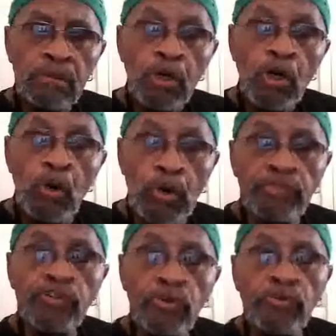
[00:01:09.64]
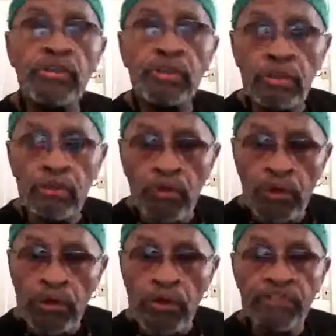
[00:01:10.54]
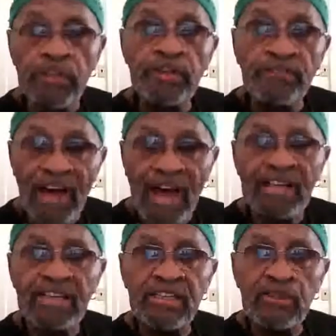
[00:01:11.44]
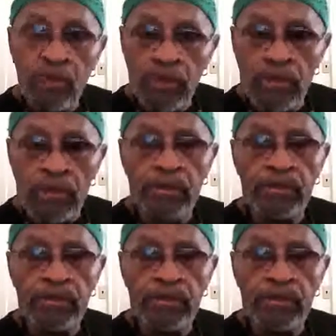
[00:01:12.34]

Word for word: who is using the words and defining the words.